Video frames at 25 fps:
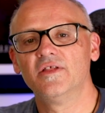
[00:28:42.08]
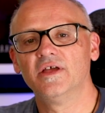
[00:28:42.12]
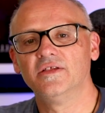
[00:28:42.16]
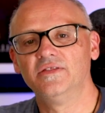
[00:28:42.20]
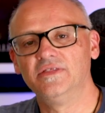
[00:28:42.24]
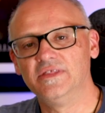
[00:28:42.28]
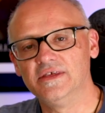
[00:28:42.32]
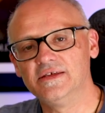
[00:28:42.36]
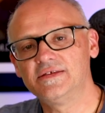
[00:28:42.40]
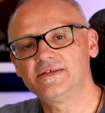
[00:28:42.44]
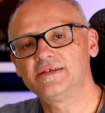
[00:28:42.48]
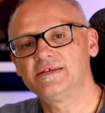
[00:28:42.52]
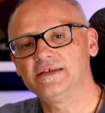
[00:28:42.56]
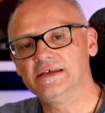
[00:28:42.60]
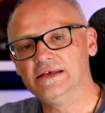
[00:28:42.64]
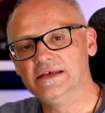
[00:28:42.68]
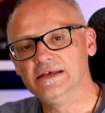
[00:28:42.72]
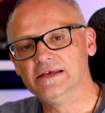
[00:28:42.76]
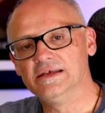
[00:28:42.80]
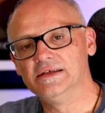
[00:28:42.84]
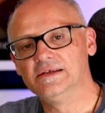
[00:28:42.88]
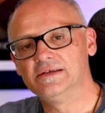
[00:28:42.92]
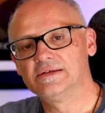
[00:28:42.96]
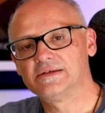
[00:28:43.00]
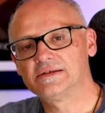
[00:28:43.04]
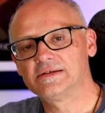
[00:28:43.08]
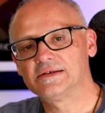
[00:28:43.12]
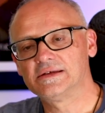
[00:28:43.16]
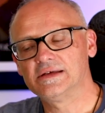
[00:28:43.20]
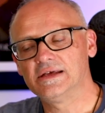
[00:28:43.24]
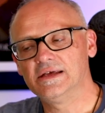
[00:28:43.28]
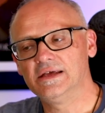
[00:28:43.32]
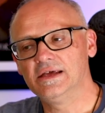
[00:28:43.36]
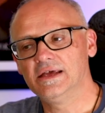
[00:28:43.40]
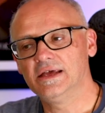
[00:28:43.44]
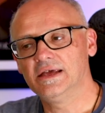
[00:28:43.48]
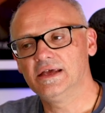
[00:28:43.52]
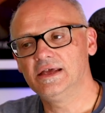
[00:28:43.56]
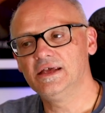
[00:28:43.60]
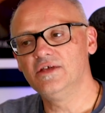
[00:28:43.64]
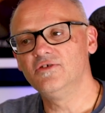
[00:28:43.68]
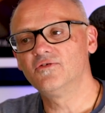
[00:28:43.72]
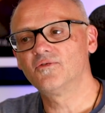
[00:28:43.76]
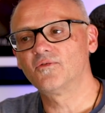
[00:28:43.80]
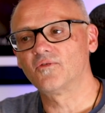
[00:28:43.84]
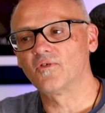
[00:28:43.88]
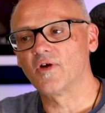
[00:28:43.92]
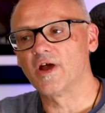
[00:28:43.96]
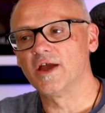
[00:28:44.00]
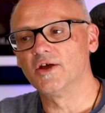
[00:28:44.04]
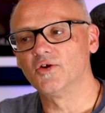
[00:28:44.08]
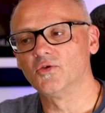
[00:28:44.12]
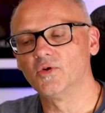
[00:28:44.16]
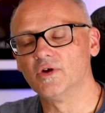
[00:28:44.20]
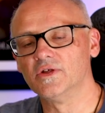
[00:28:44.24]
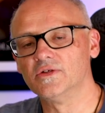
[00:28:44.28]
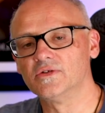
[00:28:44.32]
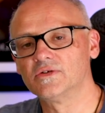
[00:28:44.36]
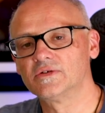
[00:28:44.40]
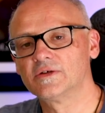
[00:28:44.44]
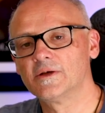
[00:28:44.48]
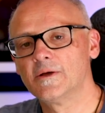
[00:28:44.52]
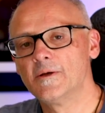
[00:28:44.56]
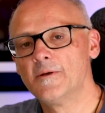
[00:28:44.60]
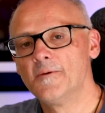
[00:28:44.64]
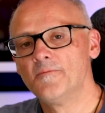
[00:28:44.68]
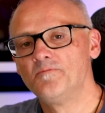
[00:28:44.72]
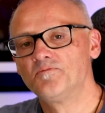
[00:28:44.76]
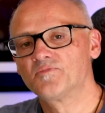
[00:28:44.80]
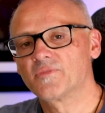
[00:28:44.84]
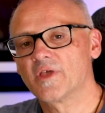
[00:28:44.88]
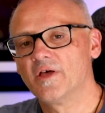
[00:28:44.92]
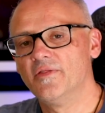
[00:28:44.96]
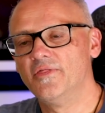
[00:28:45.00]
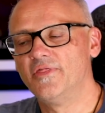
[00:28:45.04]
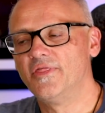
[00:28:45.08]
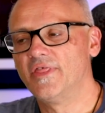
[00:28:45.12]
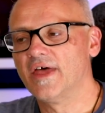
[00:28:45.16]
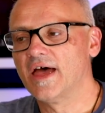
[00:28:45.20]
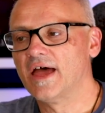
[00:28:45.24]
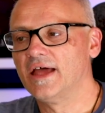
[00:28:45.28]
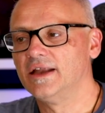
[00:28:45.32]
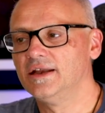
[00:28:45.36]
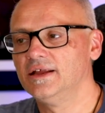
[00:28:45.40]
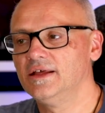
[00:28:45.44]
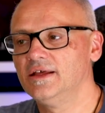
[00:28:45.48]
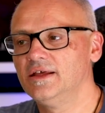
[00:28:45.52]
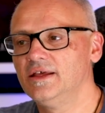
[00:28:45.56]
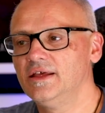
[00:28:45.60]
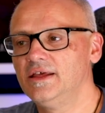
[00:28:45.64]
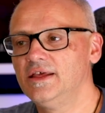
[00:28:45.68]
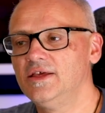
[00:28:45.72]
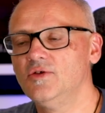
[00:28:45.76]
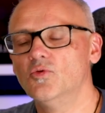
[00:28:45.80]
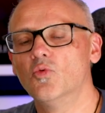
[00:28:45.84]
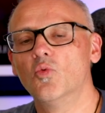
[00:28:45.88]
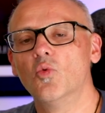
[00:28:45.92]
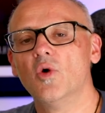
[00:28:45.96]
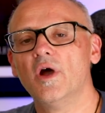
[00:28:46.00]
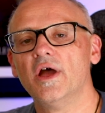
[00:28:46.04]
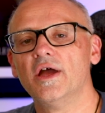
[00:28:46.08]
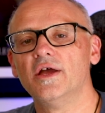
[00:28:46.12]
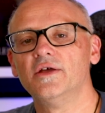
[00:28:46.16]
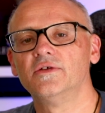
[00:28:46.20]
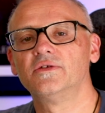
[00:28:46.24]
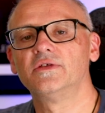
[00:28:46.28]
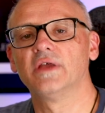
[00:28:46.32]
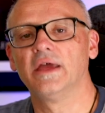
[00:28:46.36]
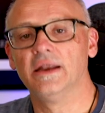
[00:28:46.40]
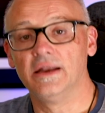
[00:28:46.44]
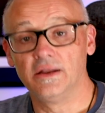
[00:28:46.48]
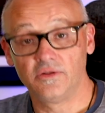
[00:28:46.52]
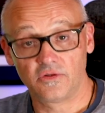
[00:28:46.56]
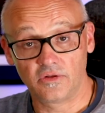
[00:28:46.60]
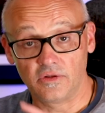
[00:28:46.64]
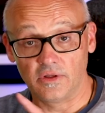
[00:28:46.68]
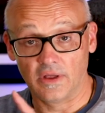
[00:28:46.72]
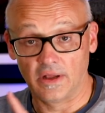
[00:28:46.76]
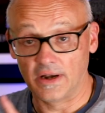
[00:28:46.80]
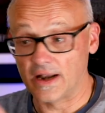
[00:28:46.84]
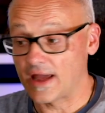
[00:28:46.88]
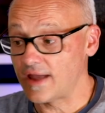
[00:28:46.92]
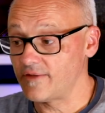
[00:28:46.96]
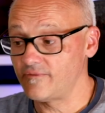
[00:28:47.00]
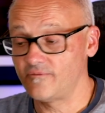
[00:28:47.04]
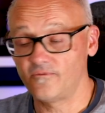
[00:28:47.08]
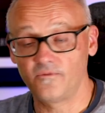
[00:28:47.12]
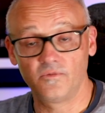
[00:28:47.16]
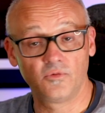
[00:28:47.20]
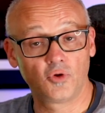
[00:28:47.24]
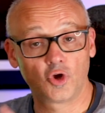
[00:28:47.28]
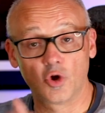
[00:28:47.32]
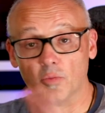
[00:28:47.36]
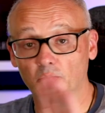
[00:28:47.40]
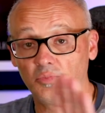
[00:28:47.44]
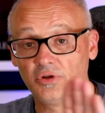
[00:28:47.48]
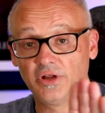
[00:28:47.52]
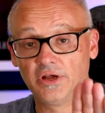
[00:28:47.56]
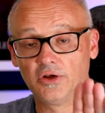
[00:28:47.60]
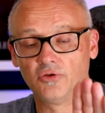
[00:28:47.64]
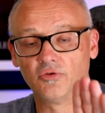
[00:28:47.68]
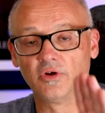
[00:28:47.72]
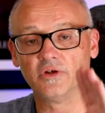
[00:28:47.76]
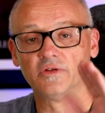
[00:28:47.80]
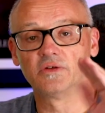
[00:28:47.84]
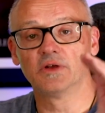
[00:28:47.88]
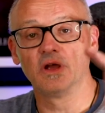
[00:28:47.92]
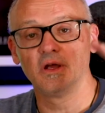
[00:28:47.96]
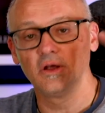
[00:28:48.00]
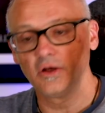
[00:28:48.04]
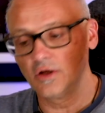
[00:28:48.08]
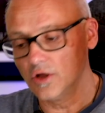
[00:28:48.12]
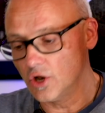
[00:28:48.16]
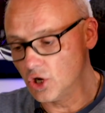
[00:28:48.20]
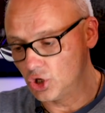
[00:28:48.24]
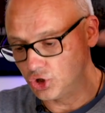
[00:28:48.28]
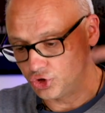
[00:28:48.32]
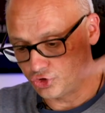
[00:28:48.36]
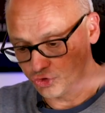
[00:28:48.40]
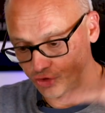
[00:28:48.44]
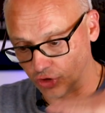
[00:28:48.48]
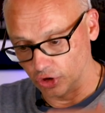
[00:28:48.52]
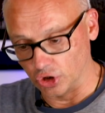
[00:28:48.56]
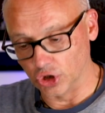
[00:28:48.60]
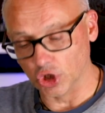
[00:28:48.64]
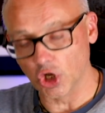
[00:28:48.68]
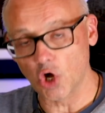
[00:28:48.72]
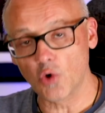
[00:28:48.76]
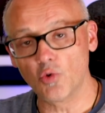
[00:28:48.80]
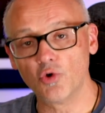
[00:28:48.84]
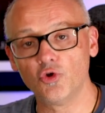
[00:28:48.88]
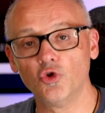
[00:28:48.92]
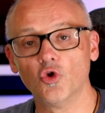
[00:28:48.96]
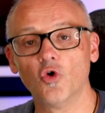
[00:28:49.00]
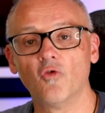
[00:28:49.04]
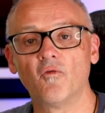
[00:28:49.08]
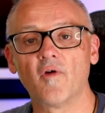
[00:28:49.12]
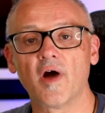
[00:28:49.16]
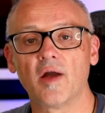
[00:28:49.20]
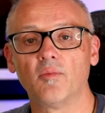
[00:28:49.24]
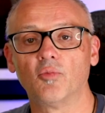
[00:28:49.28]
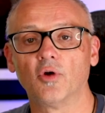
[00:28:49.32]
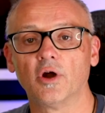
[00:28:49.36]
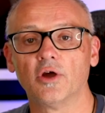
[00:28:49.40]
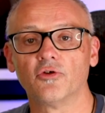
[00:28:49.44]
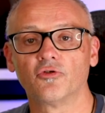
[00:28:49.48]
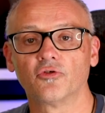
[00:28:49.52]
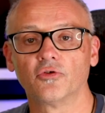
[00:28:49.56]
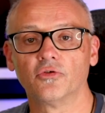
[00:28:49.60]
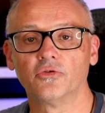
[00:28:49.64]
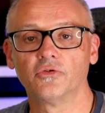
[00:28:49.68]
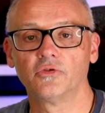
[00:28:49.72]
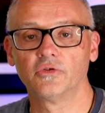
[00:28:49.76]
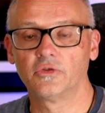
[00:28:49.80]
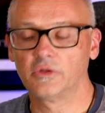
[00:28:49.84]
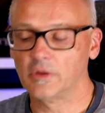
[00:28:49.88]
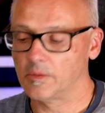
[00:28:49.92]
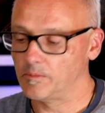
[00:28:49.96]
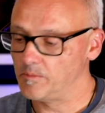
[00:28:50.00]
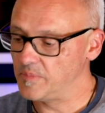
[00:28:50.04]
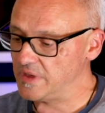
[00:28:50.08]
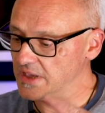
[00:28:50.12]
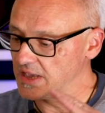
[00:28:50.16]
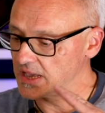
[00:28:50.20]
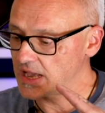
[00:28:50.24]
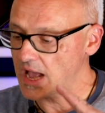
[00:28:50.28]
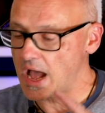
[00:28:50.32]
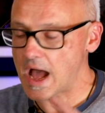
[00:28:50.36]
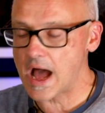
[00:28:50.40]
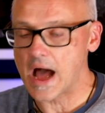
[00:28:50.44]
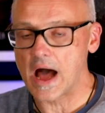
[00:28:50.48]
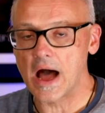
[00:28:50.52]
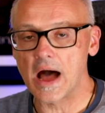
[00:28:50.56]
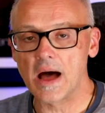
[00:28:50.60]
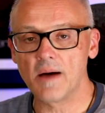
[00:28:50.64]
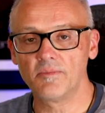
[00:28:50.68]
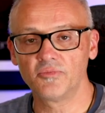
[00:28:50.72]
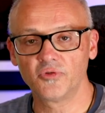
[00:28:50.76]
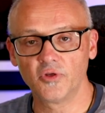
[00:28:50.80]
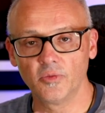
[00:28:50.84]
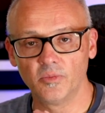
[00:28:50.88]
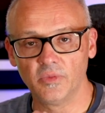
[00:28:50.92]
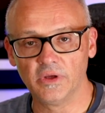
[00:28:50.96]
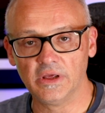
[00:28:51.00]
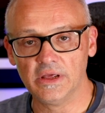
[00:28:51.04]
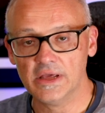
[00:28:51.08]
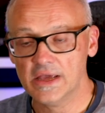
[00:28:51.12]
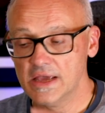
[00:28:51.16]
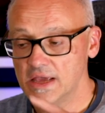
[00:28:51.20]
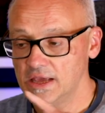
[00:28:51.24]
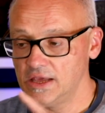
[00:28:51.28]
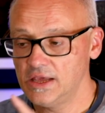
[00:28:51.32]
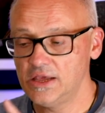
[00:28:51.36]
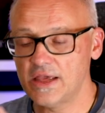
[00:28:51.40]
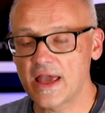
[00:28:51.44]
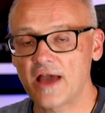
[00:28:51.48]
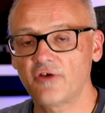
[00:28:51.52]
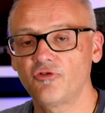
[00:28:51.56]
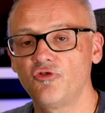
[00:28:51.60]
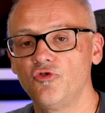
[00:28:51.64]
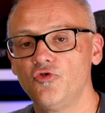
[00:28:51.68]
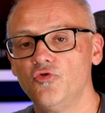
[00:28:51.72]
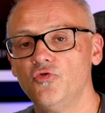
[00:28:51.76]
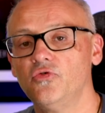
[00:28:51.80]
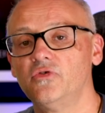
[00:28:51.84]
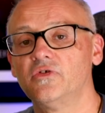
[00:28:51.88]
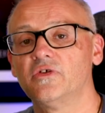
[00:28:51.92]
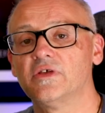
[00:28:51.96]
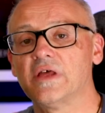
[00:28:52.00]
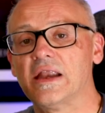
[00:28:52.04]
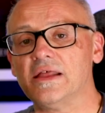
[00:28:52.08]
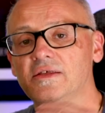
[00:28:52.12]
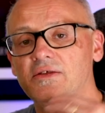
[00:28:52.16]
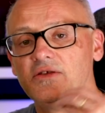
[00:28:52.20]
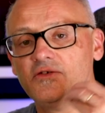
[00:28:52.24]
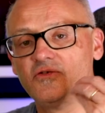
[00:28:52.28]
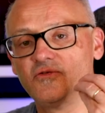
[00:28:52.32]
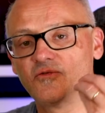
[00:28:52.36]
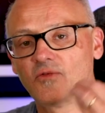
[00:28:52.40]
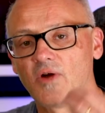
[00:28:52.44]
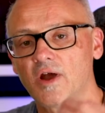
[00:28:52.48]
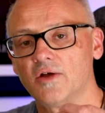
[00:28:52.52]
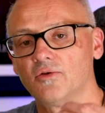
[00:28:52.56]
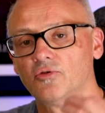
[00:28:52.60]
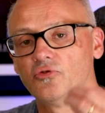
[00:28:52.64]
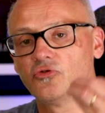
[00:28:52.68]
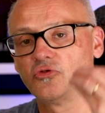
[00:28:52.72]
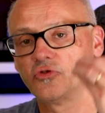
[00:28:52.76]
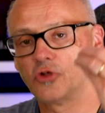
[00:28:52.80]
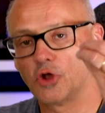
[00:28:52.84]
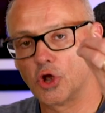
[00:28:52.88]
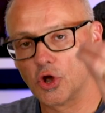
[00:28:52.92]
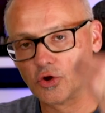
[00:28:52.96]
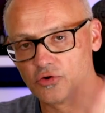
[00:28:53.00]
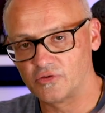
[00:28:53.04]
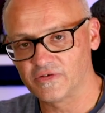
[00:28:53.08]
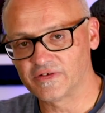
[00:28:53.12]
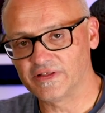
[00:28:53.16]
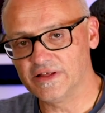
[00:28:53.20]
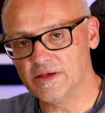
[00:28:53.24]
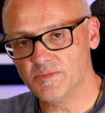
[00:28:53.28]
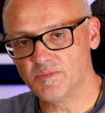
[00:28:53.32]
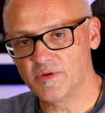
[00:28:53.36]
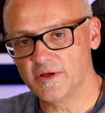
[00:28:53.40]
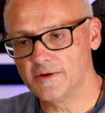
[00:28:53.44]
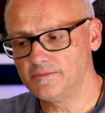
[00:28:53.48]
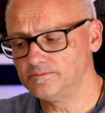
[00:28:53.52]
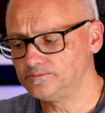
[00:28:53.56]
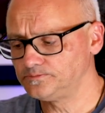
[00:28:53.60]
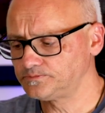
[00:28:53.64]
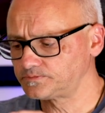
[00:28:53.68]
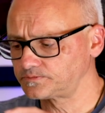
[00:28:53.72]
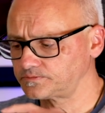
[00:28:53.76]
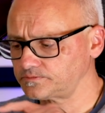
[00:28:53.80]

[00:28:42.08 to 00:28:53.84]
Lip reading: that this is his fragrance that he wears, and I completely agree. To lower your vibrations, to be calm, he actually uses it as his fragrance to go to sleep in.